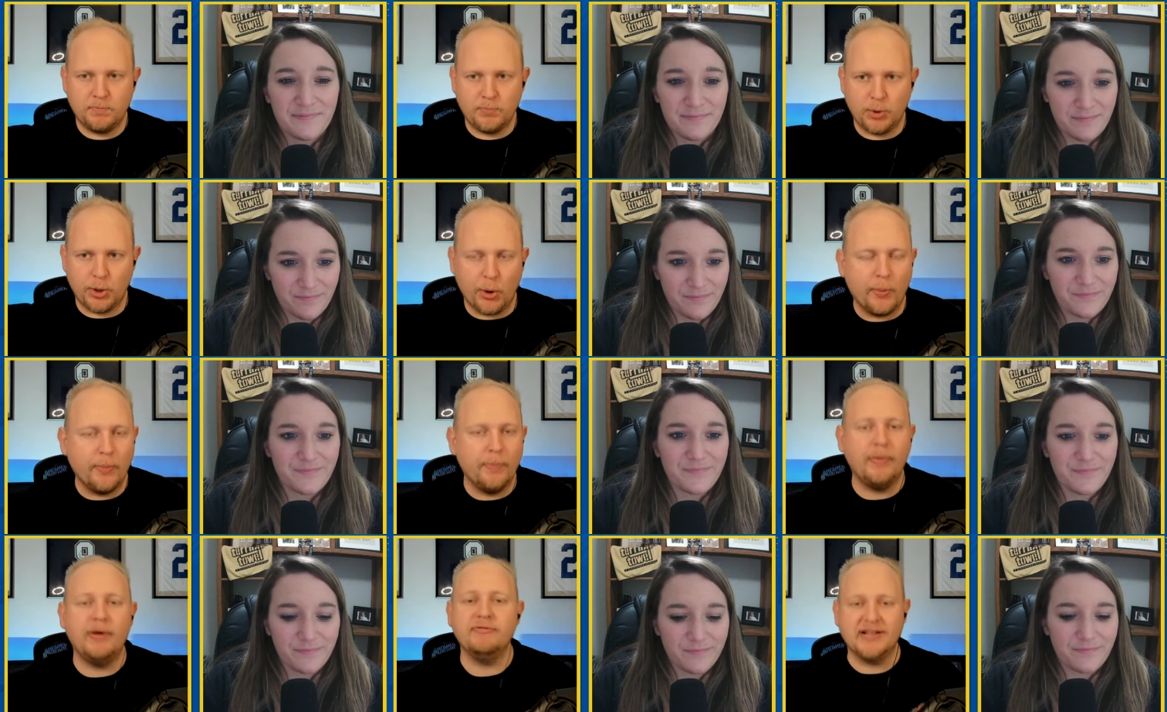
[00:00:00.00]
Speaker 1: go
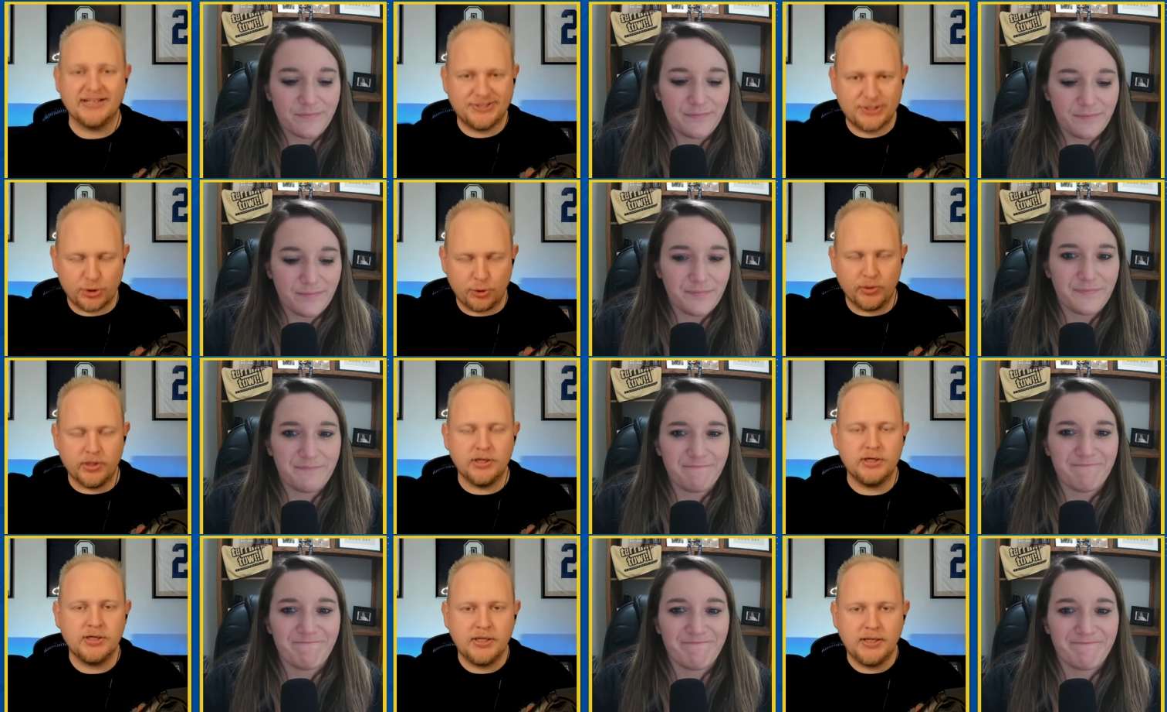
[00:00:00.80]
above like
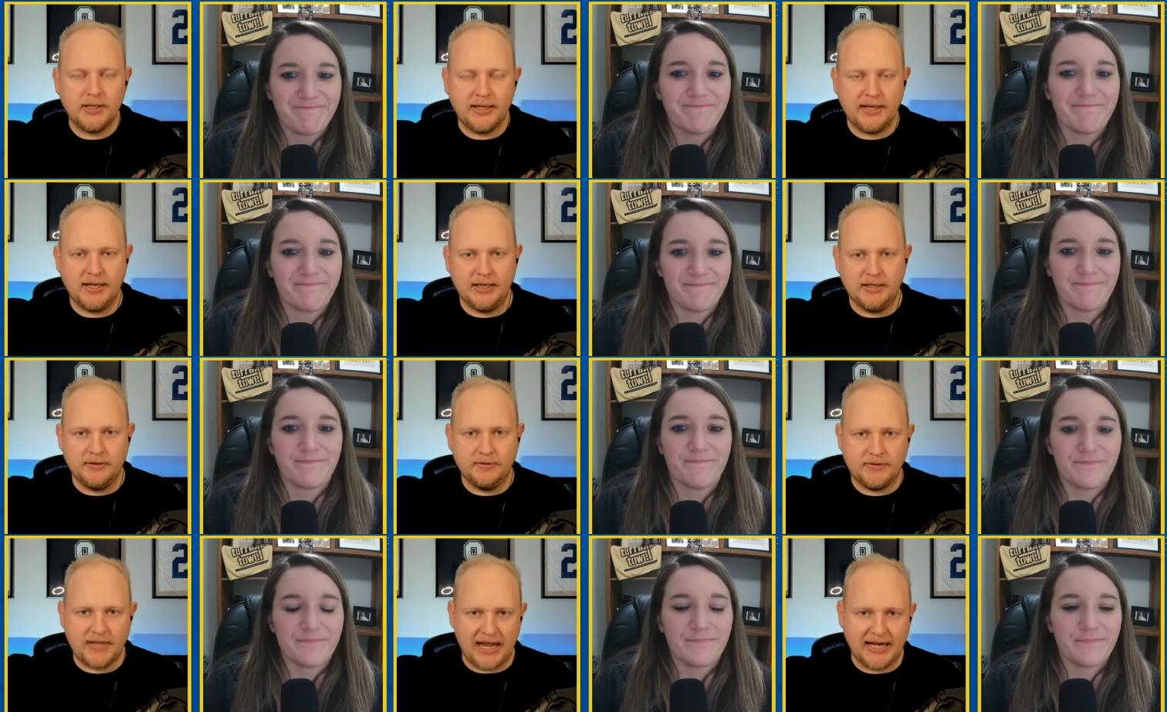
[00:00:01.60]
Tua
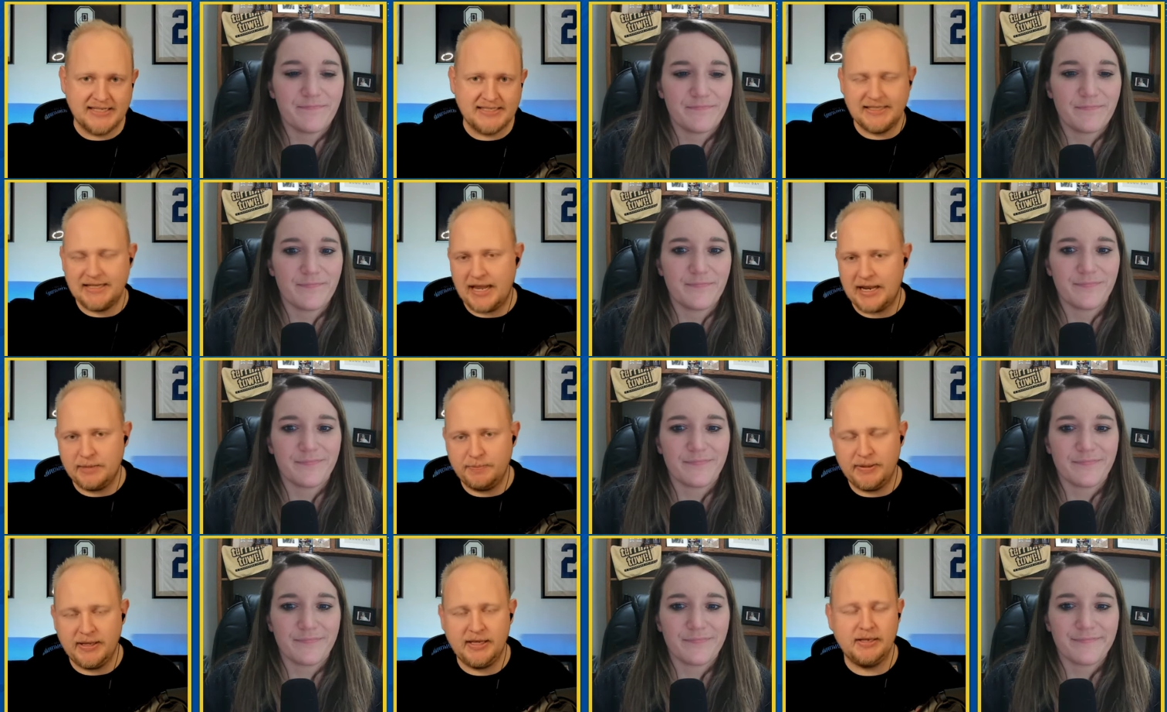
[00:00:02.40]
in Dynasty
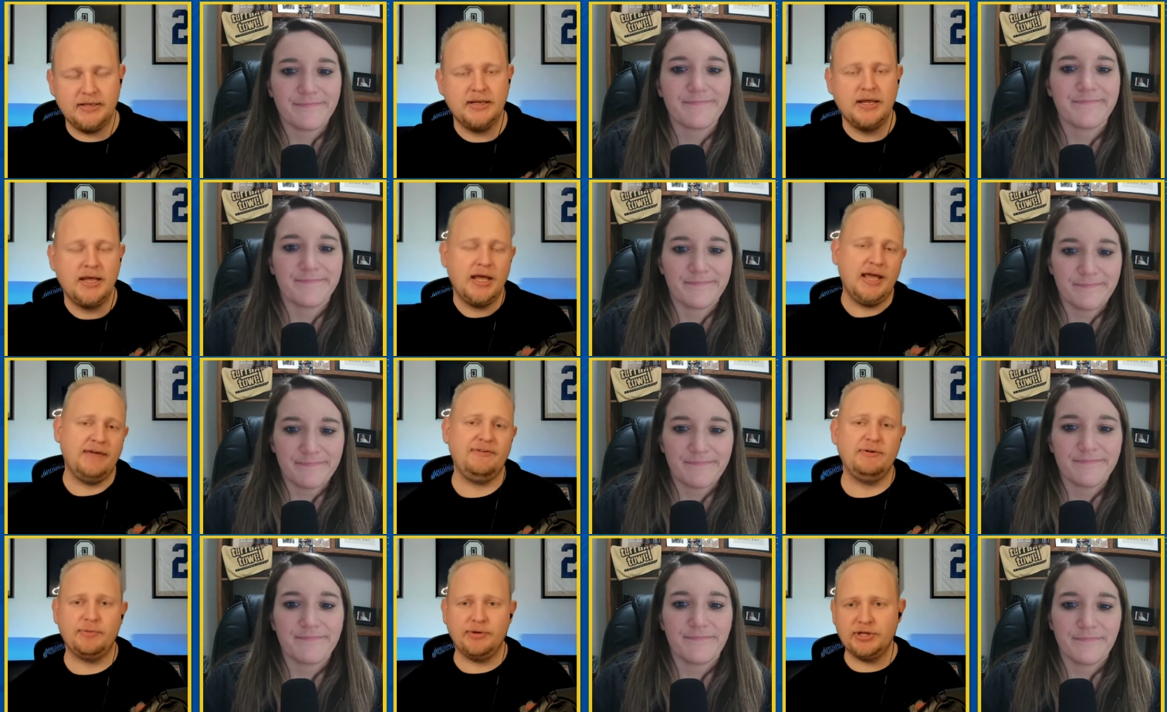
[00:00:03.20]
ADP. And if
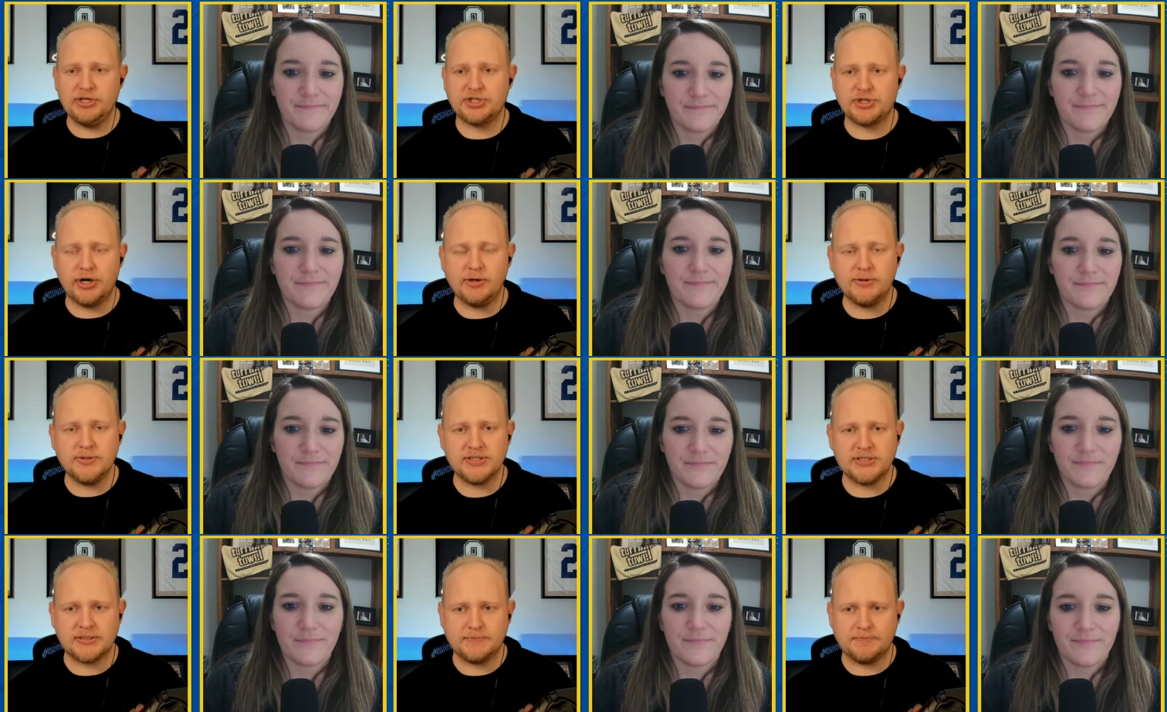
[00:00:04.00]
he really
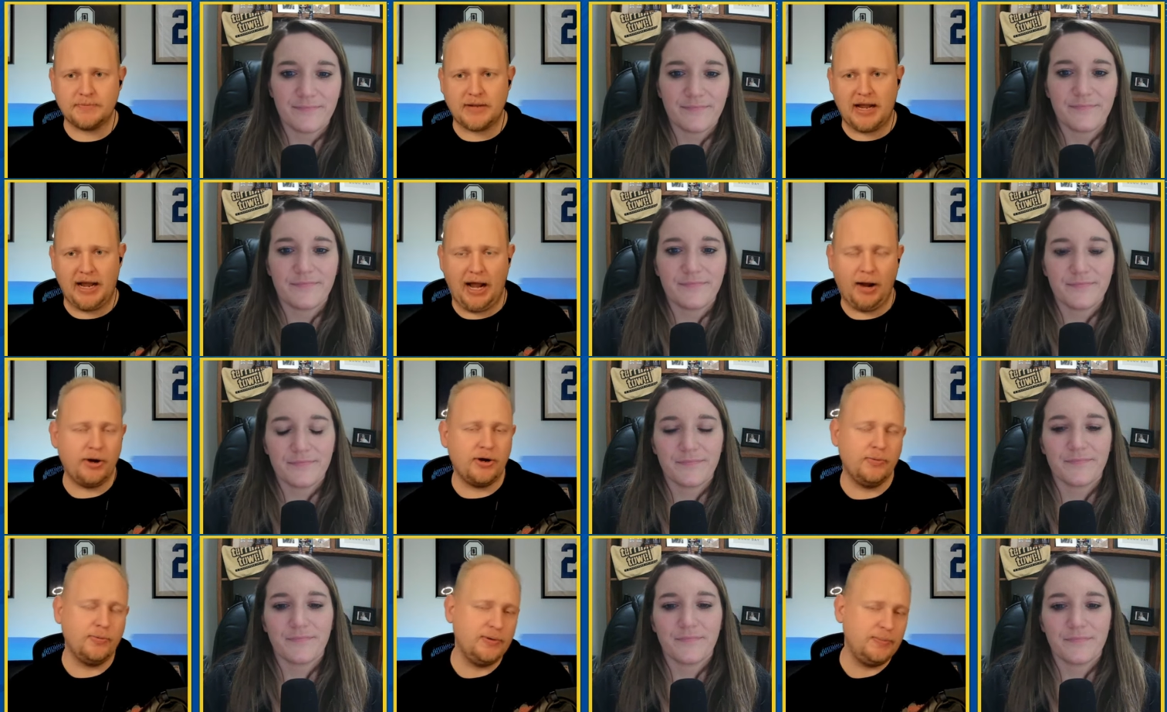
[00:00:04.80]
struggles, I
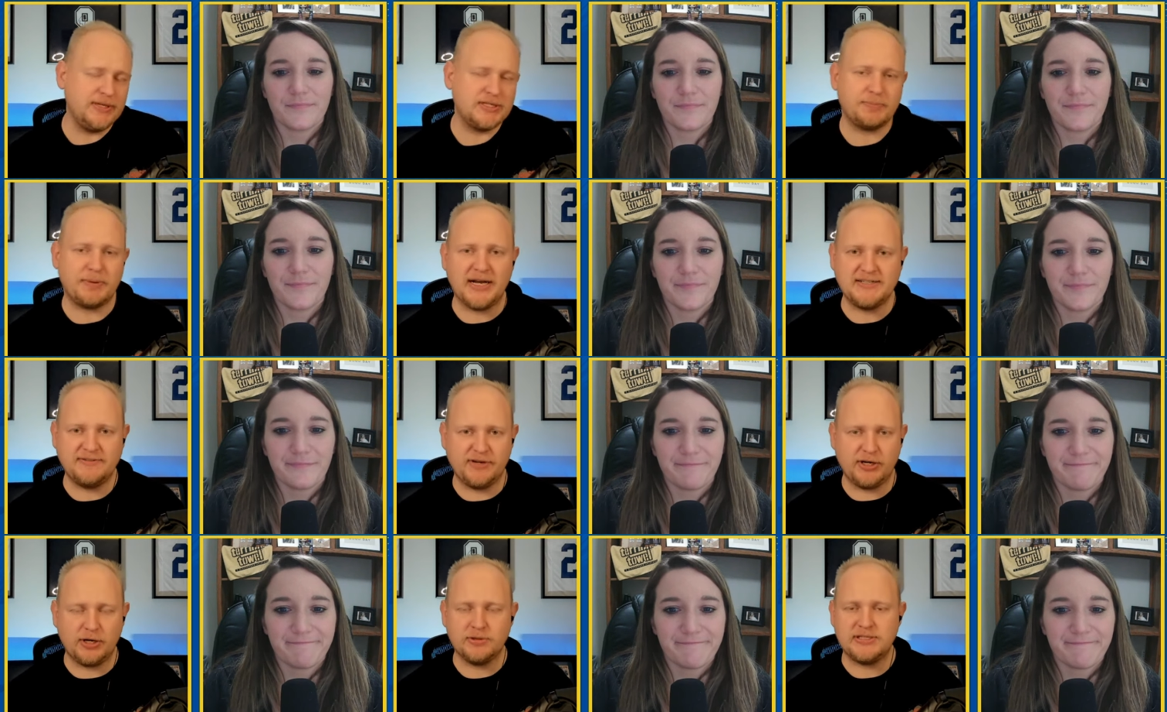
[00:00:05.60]
wouldn't be surprised if he
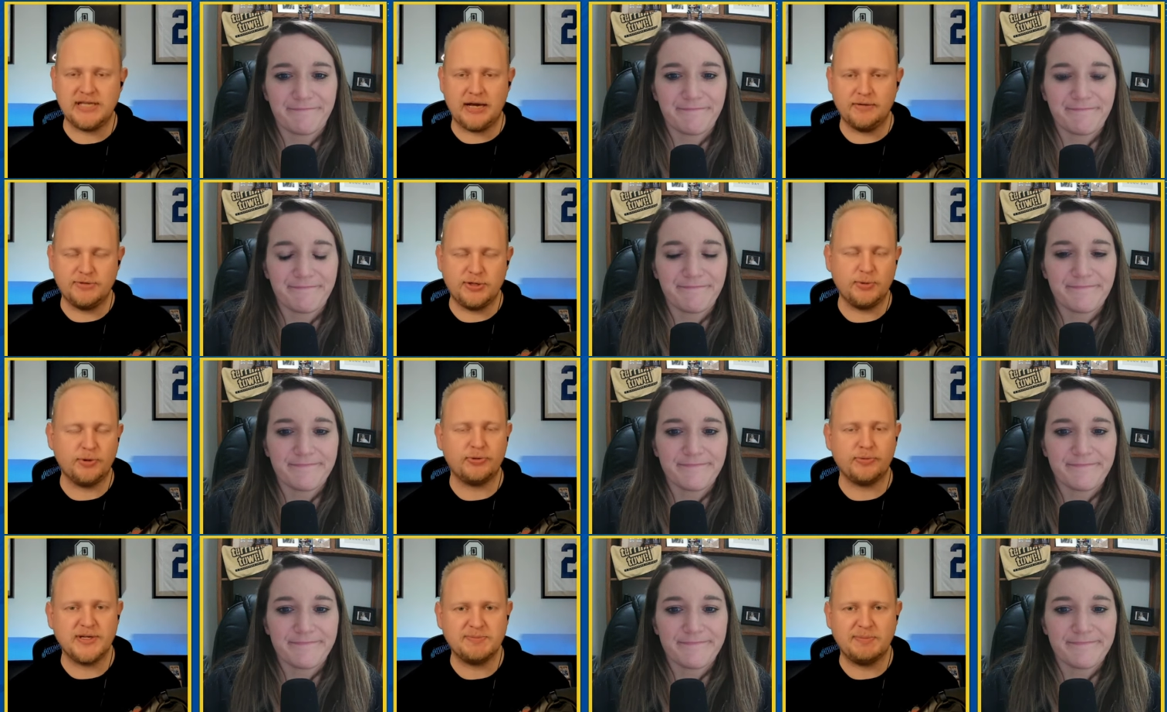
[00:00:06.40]
goes down 2 or
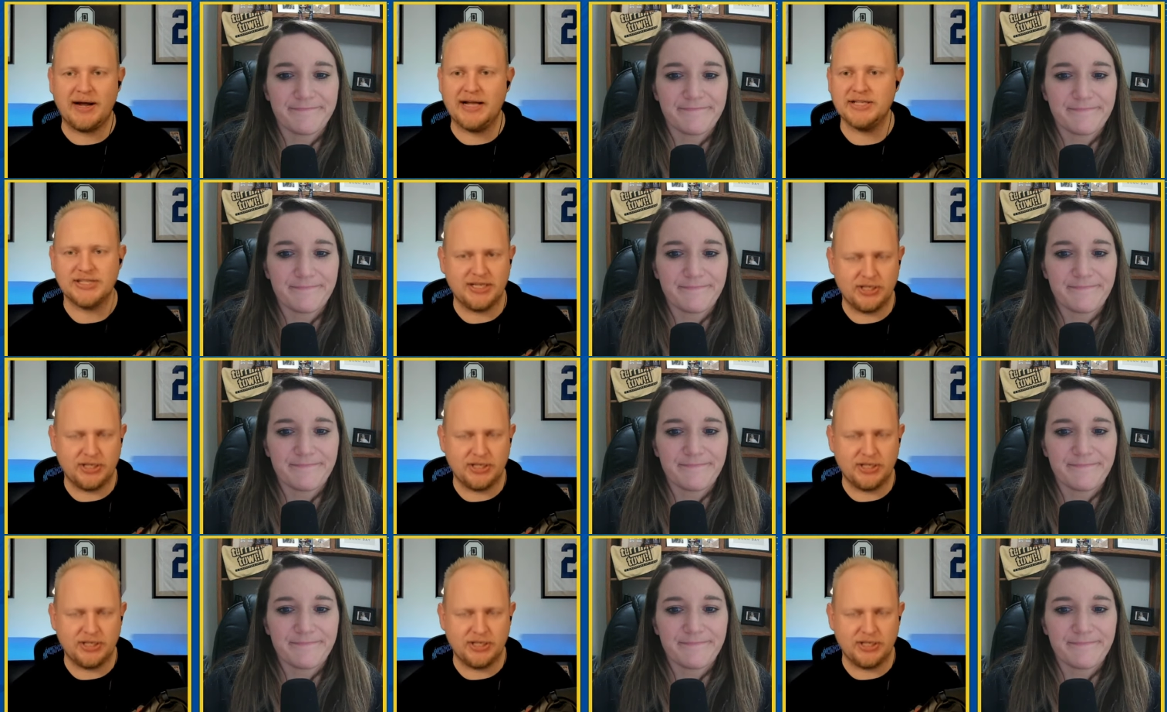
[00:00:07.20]
3 spots.